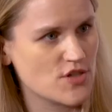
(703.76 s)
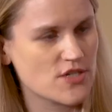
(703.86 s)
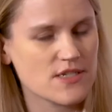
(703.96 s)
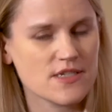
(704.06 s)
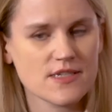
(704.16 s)
which
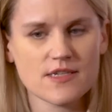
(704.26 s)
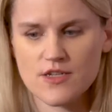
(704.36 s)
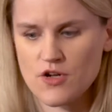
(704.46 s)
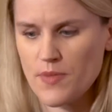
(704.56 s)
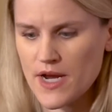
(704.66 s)
is,
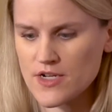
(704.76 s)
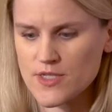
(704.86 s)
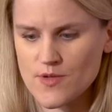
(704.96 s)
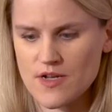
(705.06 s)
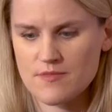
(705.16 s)
you know,
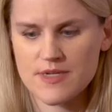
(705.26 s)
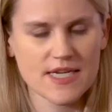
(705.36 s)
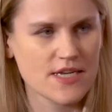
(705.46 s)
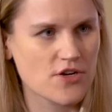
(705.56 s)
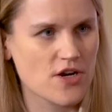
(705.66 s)
parents will come in
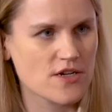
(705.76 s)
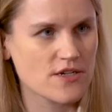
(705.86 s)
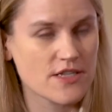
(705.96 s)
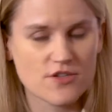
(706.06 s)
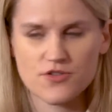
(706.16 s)
at
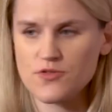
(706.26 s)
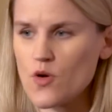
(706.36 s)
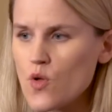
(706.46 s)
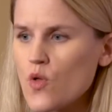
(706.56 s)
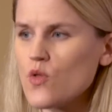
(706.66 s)
kindergarten and they'll do a
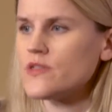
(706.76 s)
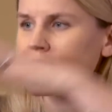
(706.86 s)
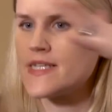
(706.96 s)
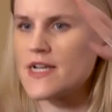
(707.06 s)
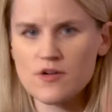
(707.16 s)
whole
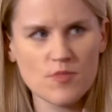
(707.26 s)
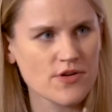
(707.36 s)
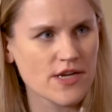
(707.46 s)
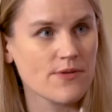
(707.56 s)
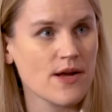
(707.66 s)

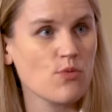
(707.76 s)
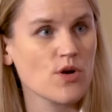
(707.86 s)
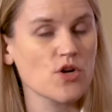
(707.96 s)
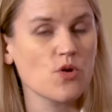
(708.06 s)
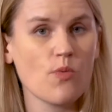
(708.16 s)
ceremony around
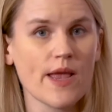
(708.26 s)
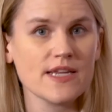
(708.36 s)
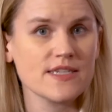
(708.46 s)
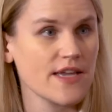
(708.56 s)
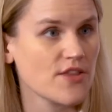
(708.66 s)
we're going to wait
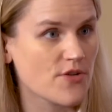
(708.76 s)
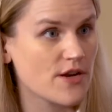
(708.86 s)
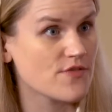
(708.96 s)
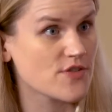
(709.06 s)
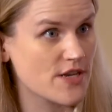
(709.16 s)
until eighth
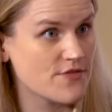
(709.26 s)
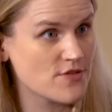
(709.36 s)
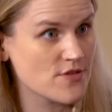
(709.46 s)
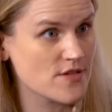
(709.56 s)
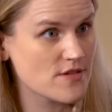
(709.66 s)
grade for cell
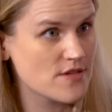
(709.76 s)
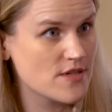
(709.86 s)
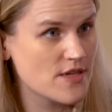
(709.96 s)
phones.